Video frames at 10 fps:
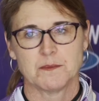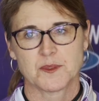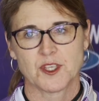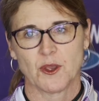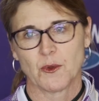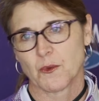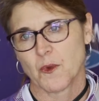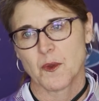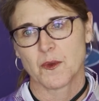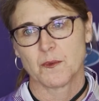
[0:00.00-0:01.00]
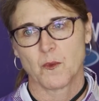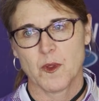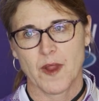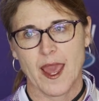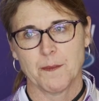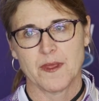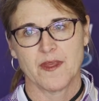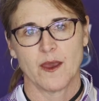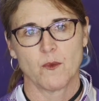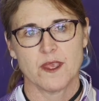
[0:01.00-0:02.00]
So we were happy
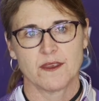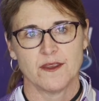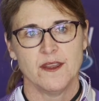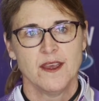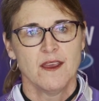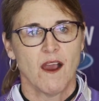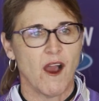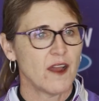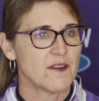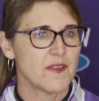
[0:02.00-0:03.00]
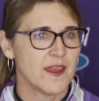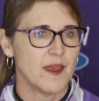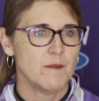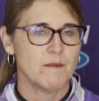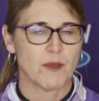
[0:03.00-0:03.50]
that we could honor them